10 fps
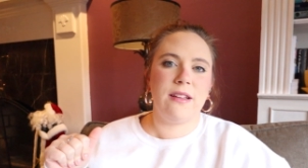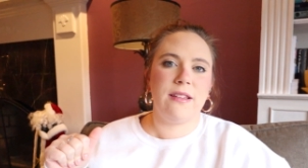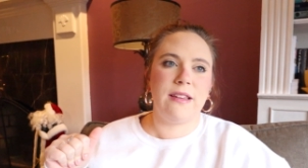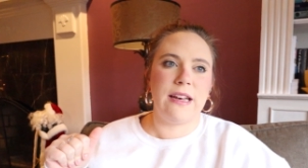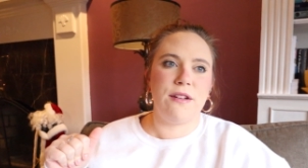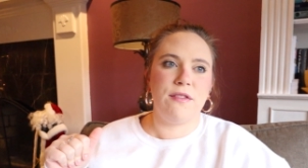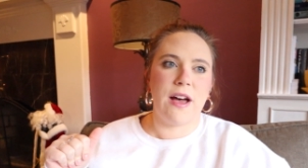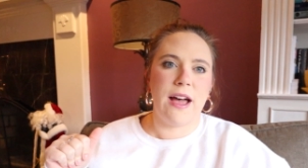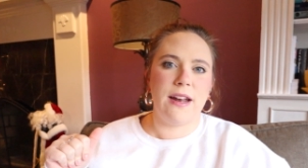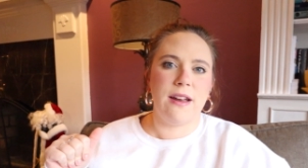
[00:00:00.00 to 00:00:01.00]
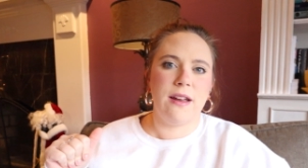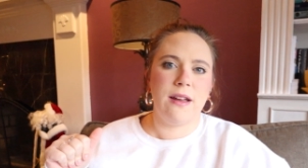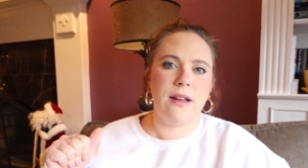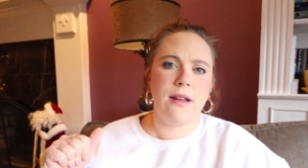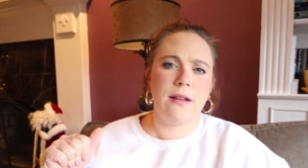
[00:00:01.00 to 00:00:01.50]
signified,
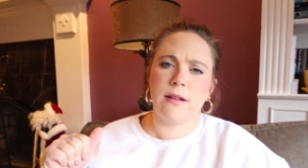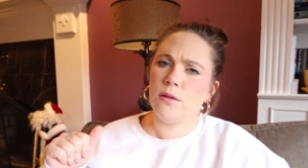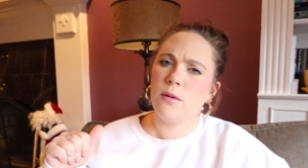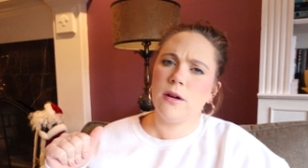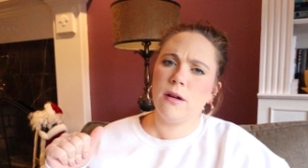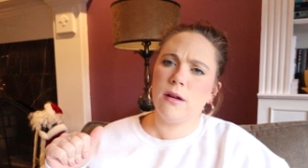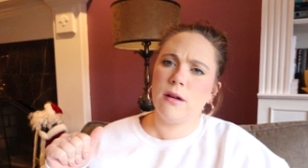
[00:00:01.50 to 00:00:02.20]
is that the word?